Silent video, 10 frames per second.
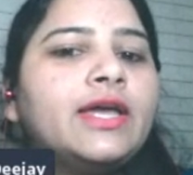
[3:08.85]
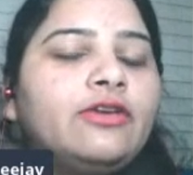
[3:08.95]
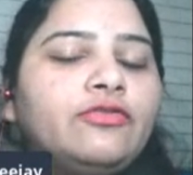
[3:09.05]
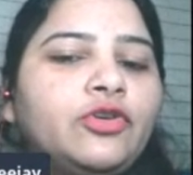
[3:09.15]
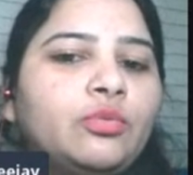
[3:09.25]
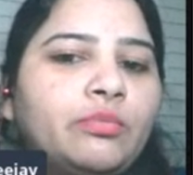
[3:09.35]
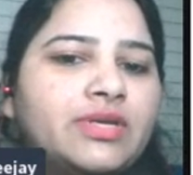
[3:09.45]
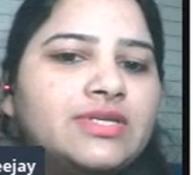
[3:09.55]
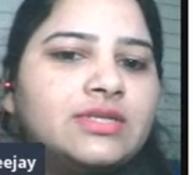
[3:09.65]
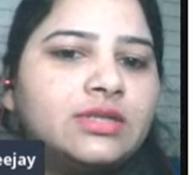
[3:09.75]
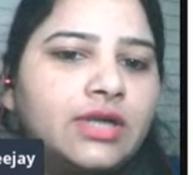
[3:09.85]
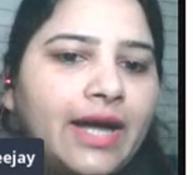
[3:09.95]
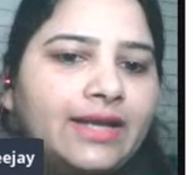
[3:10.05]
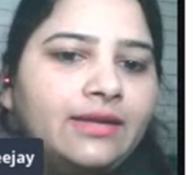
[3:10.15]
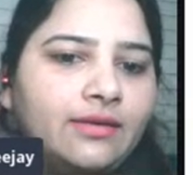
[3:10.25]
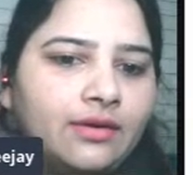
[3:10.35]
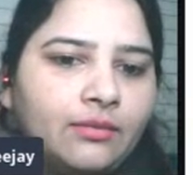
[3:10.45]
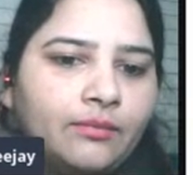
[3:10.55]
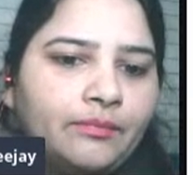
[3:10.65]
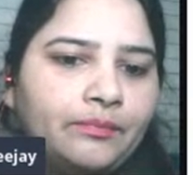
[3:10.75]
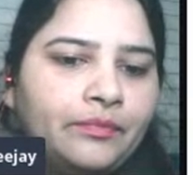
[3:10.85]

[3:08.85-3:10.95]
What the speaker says: if you missed anything,